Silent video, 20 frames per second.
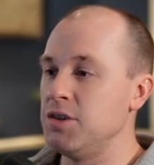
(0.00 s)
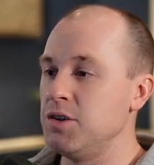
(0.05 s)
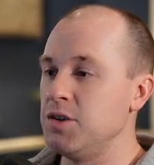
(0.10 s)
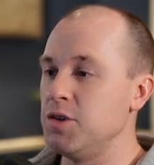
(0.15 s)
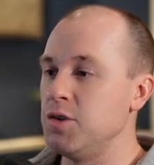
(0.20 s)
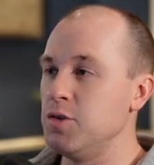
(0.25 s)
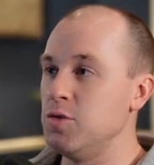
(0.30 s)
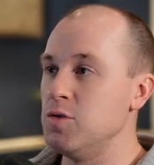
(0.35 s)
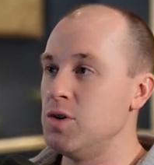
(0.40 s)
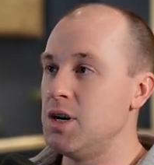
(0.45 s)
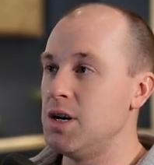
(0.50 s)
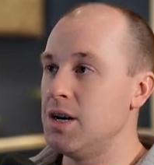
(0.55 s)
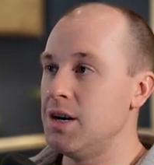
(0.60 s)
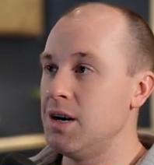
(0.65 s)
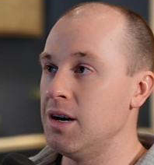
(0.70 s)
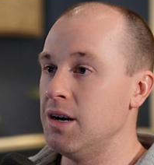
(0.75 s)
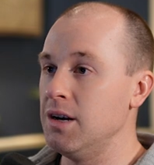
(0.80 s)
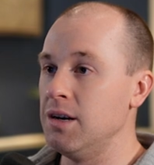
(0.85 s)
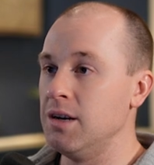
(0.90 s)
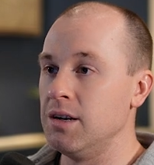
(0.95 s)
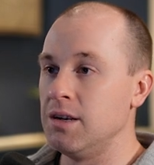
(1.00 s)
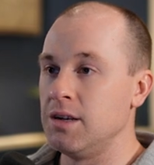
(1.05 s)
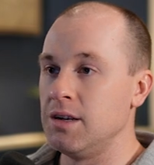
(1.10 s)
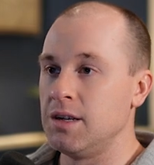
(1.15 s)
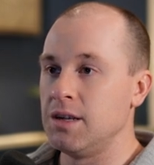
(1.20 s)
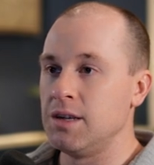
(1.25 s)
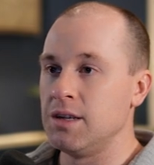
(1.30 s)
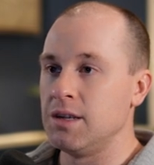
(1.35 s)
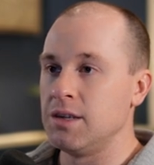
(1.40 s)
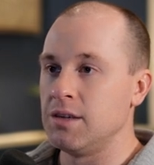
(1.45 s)
into our
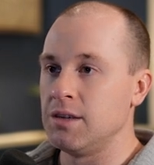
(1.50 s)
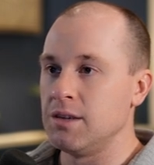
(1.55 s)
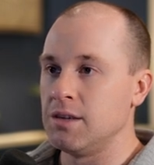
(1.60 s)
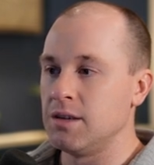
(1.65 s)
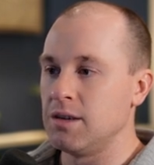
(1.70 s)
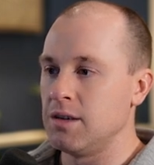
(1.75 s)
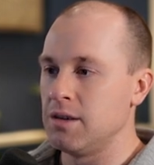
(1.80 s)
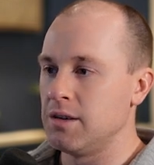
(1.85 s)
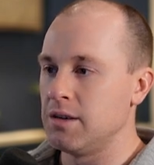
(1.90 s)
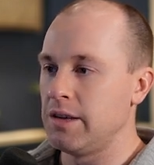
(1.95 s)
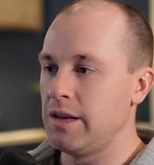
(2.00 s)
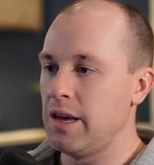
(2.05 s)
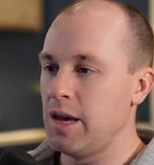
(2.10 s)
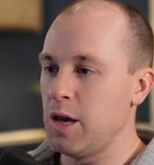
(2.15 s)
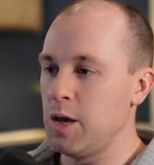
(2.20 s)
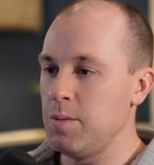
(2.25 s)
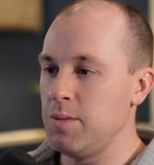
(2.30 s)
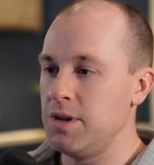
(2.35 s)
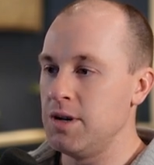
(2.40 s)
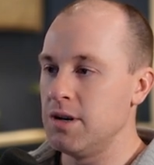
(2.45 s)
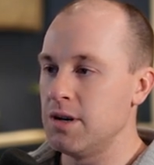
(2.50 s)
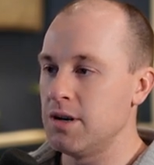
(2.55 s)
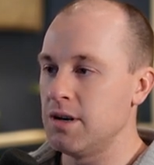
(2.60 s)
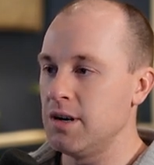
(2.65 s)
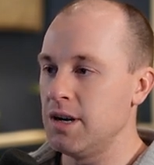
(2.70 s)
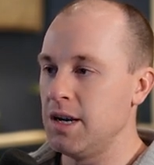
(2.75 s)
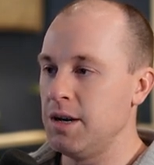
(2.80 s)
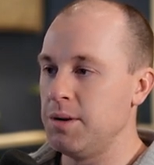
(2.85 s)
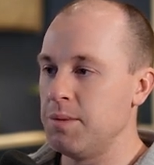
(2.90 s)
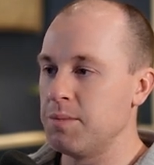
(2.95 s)
game
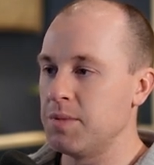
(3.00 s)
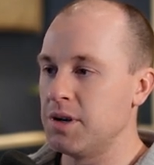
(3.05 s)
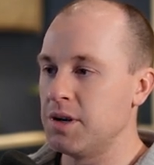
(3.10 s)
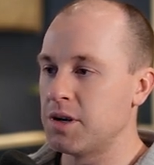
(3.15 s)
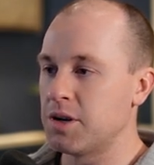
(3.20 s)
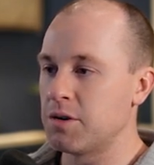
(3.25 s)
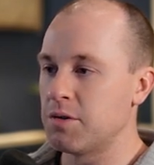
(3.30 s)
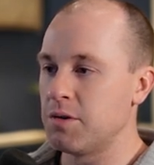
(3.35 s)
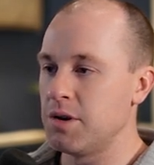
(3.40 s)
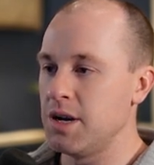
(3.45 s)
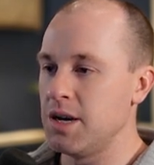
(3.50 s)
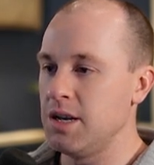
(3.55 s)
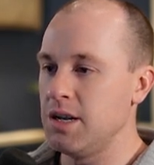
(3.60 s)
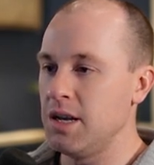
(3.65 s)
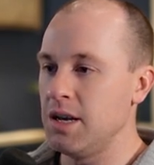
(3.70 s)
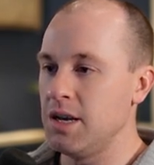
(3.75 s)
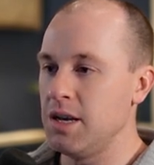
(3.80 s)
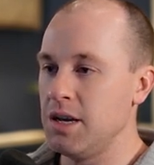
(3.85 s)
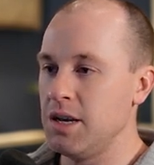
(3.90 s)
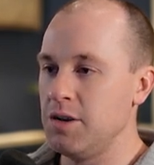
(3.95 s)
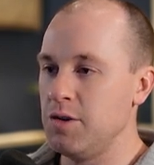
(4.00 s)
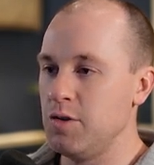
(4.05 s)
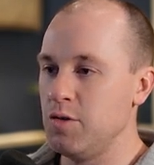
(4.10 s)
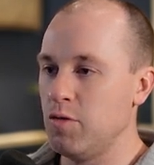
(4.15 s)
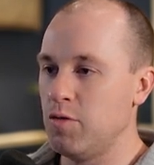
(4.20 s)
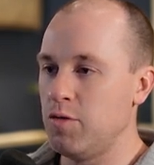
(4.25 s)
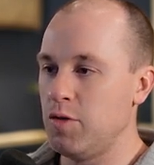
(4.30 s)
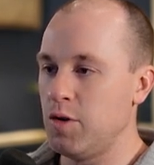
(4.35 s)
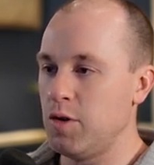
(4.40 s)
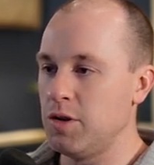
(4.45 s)
here, and I'm going to create a new
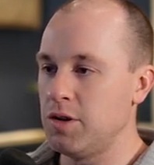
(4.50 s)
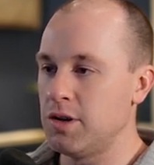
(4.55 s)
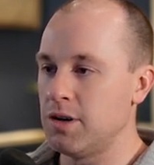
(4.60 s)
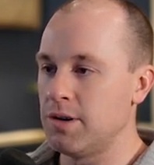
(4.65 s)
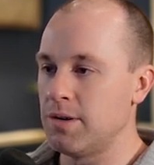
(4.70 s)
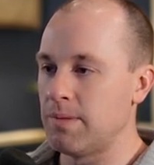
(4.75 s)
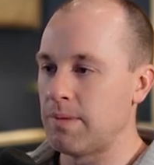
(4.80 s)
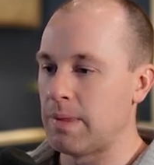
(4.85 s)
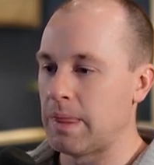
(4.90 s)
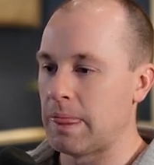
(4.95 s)
folder.